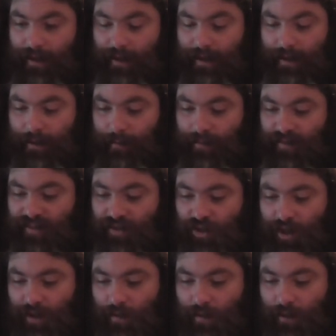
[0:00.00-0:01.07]
Um, it says
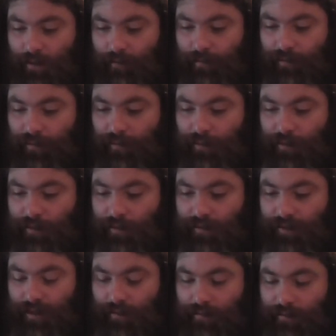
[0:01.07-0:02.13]
shake well before
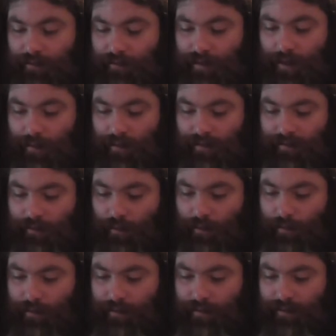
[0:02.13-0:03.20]
use and refrigerate once
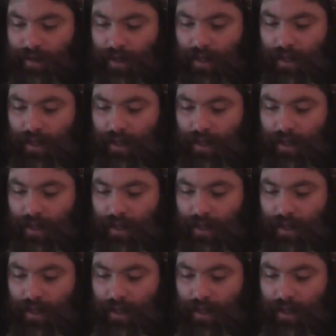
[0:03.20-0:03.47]
opened.